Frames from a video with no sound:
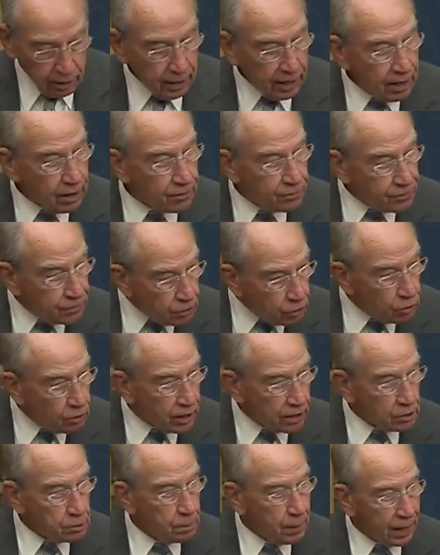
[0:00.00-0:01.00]
If you
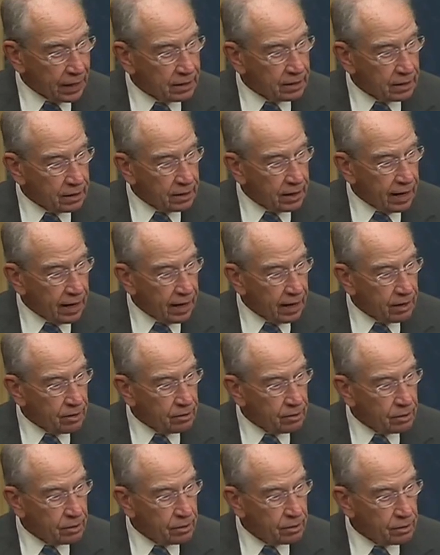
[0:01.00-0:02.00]
expected that,
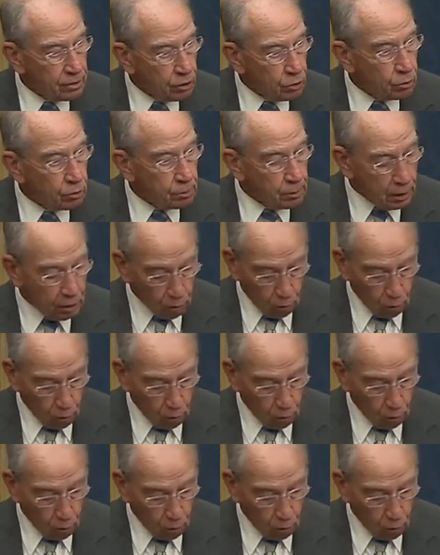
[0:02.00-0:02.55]
you would be